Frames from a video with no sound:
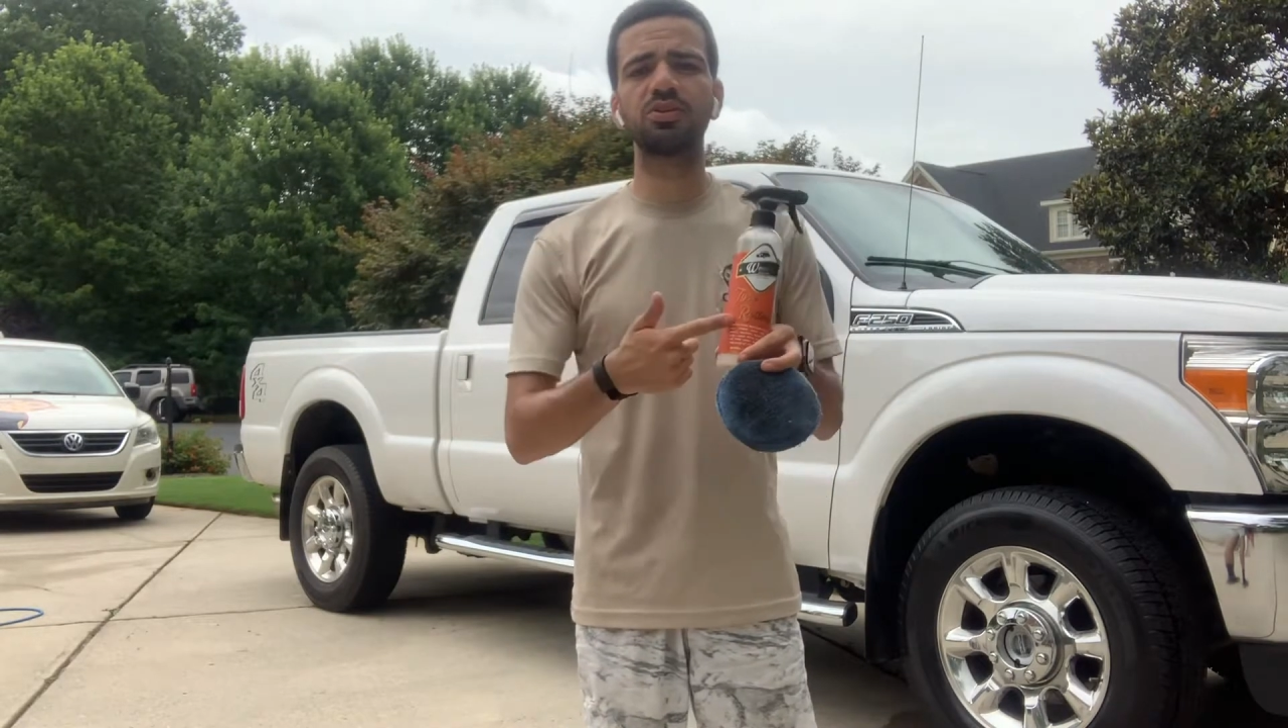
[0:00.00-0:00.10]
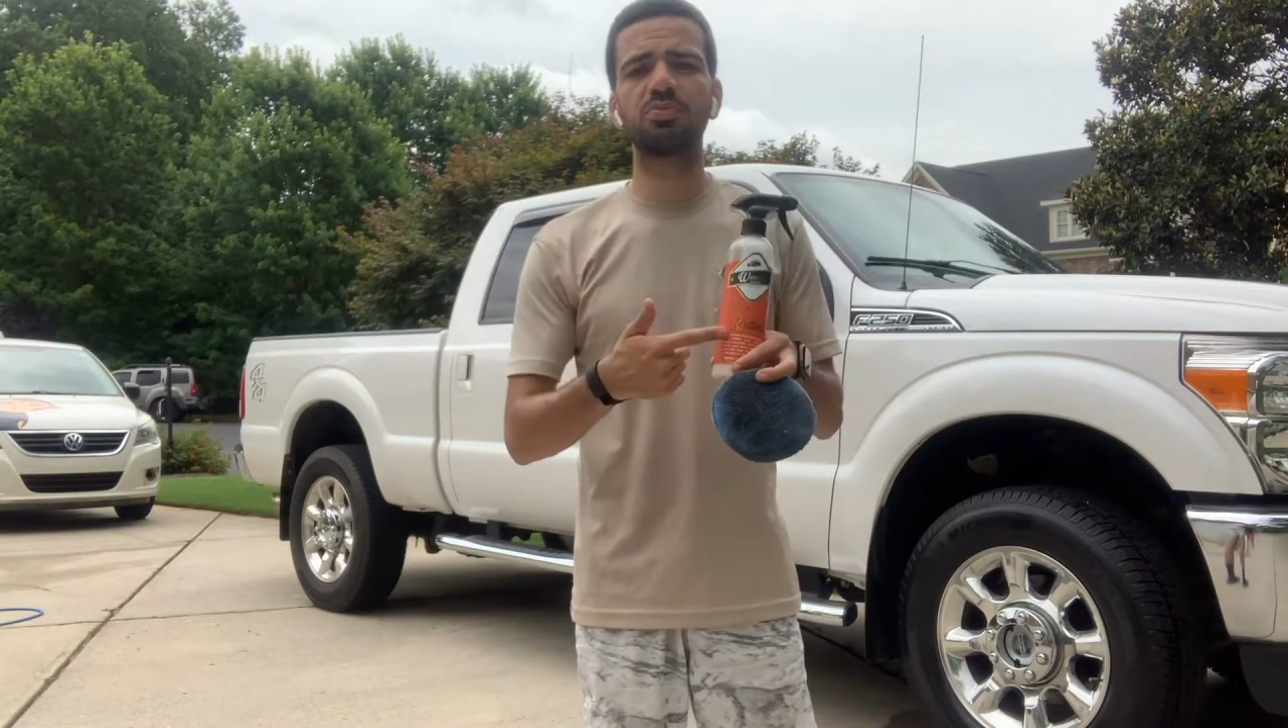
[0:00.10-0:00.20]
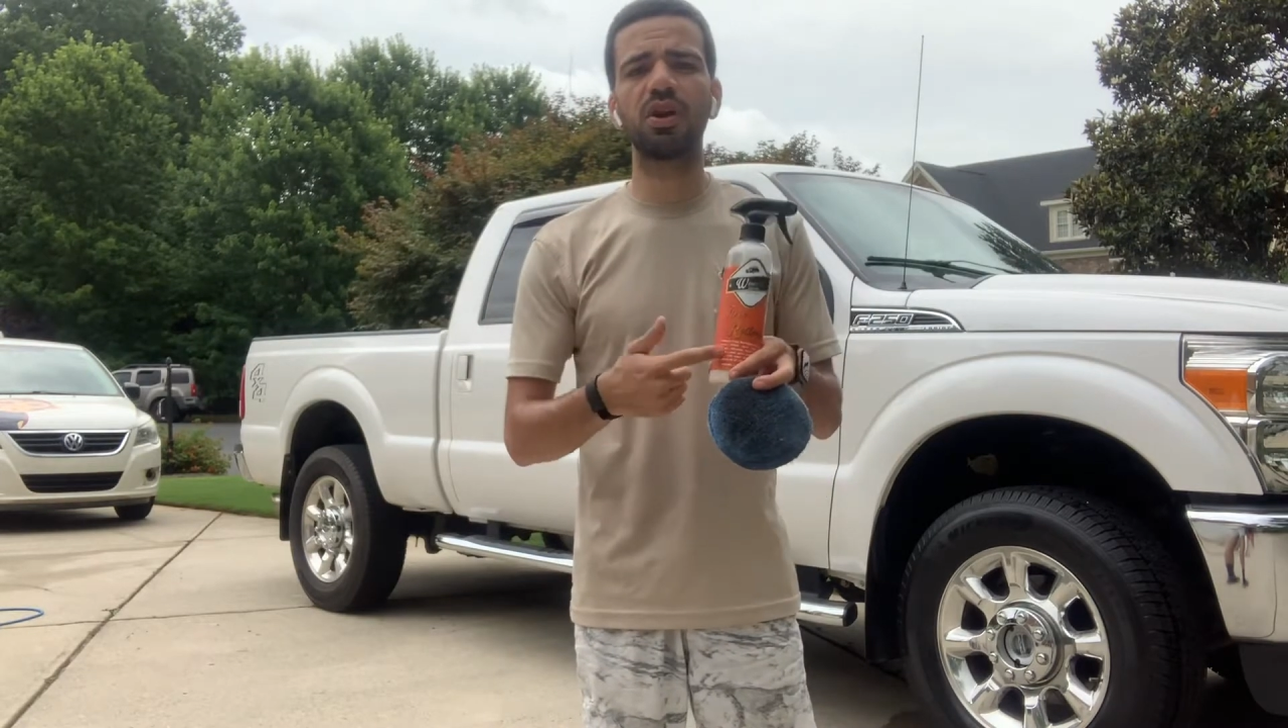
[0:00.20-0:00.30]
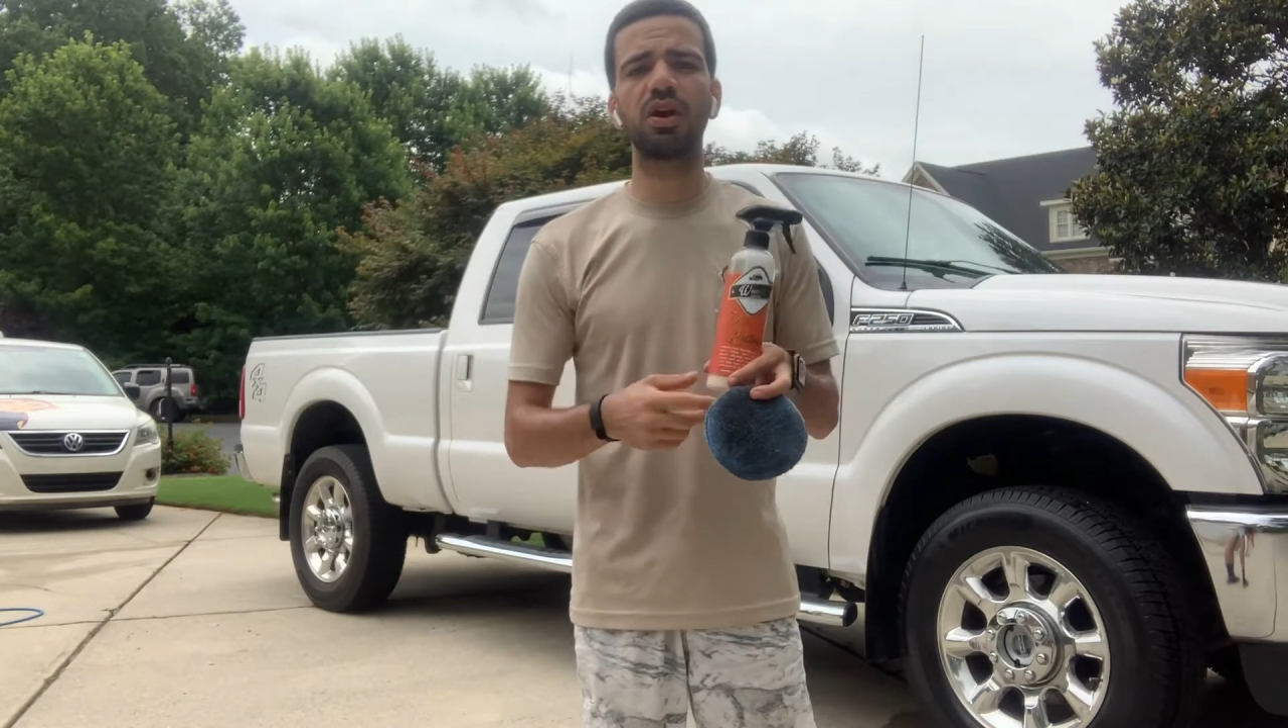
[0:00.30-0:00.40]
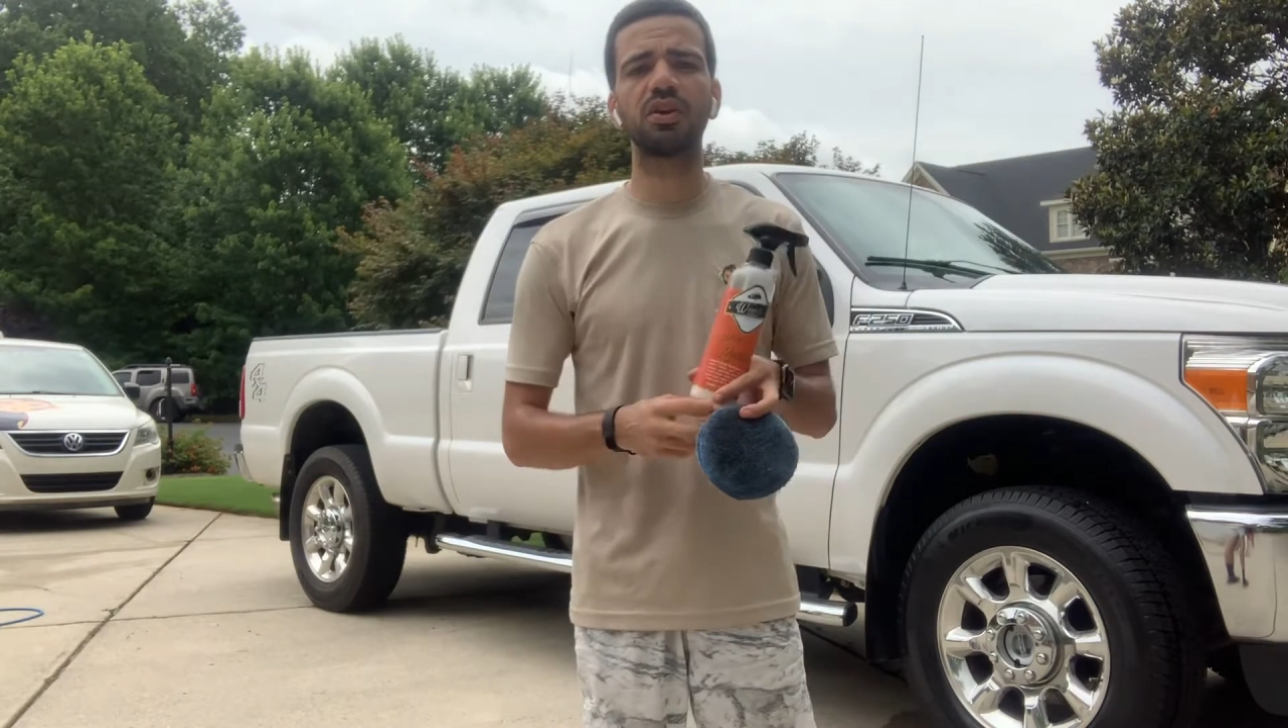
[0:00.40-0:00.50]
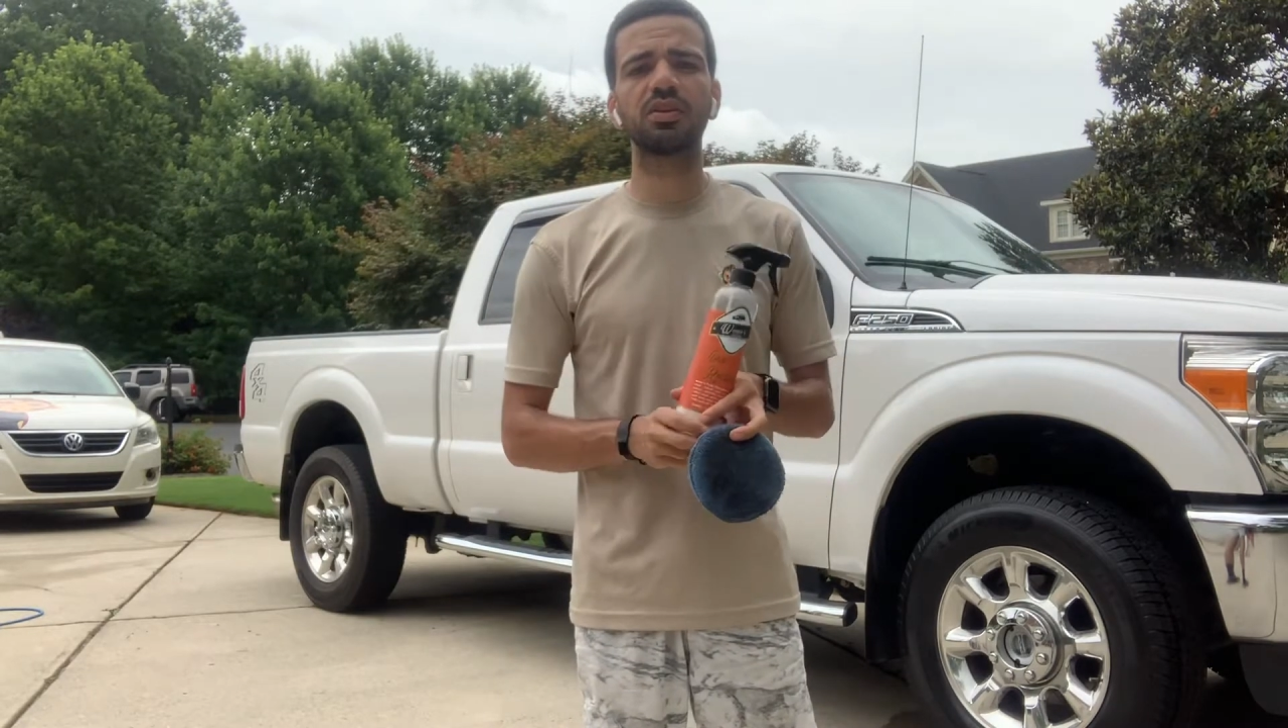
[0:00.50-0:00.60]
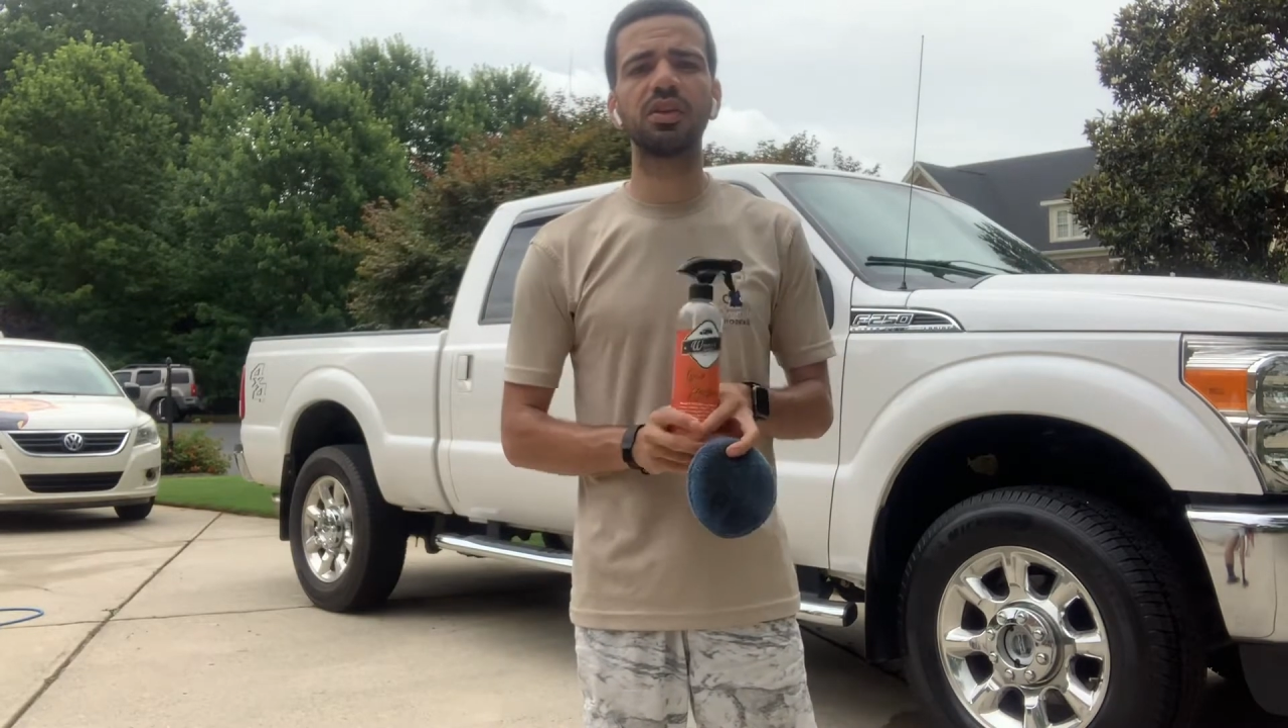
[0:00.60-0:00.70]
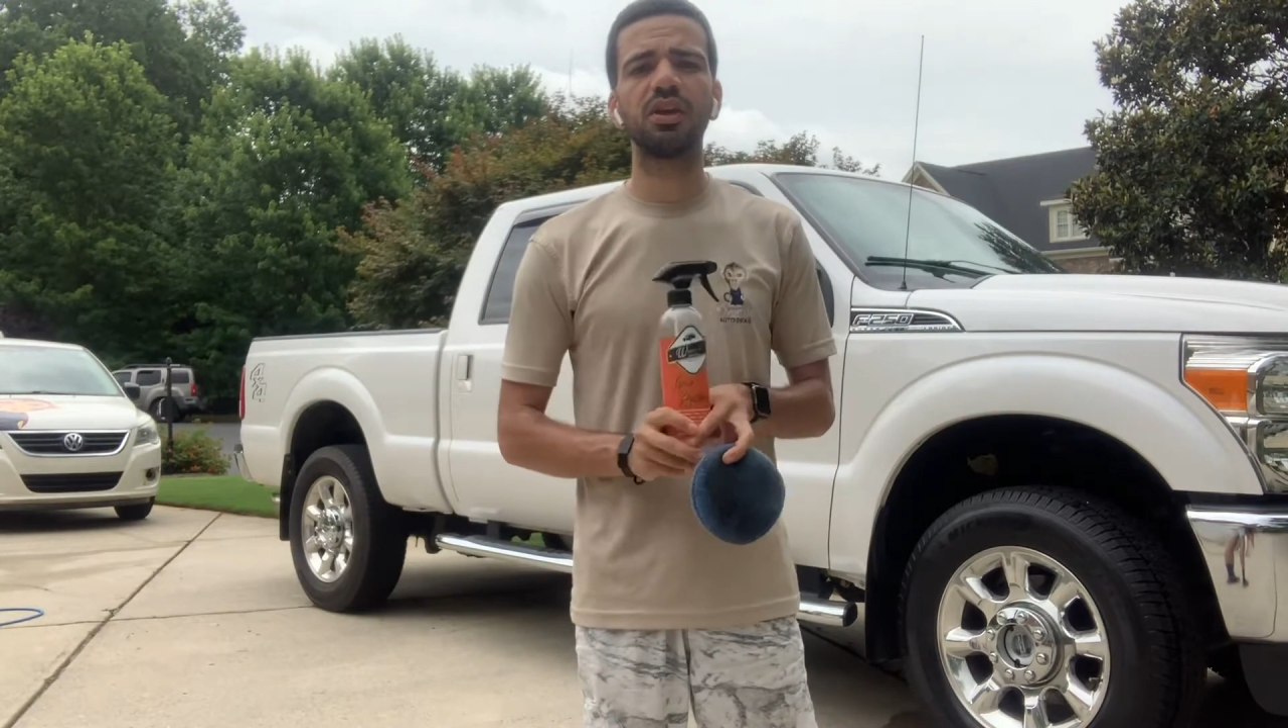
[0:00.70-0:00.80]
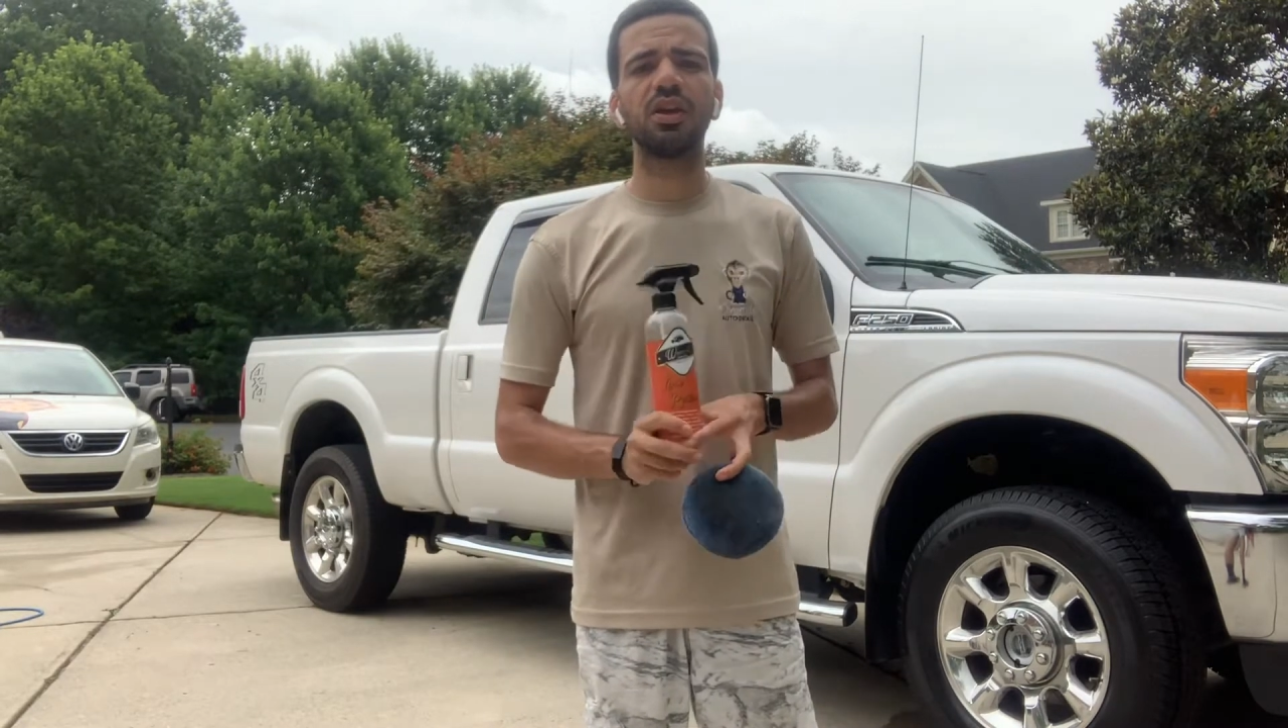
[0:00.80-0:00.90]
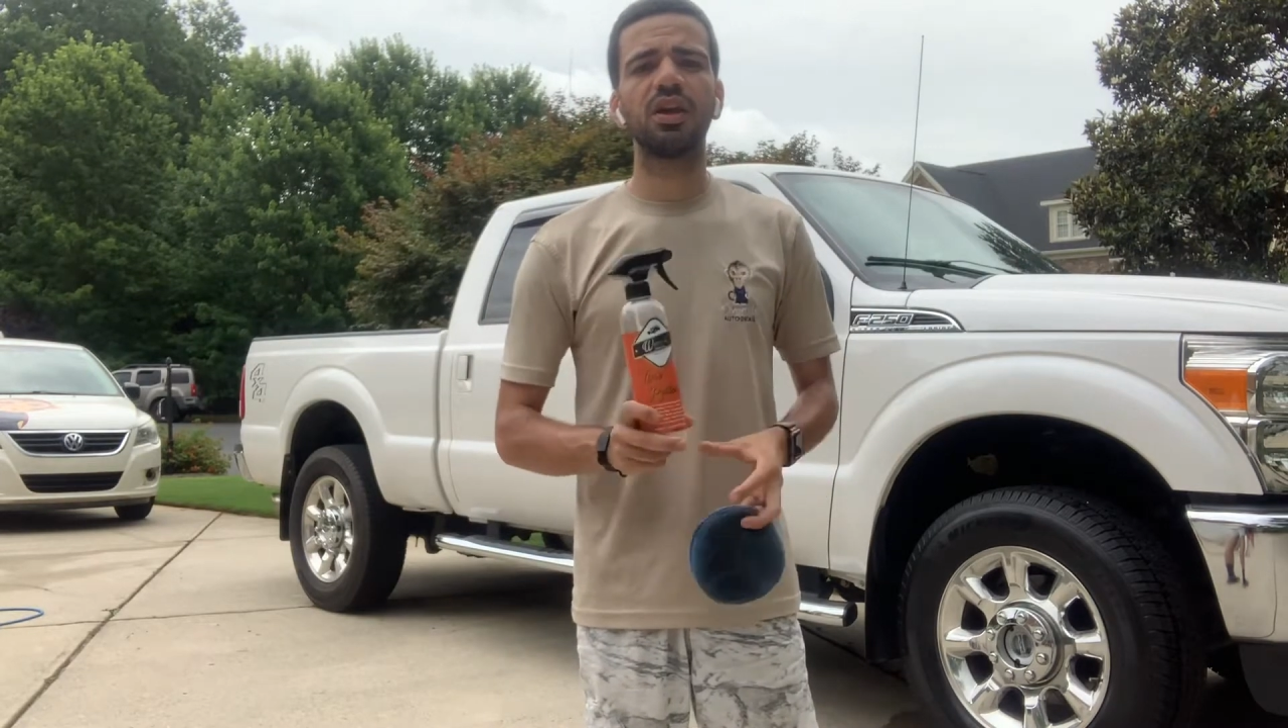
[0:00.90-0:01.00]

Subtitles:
product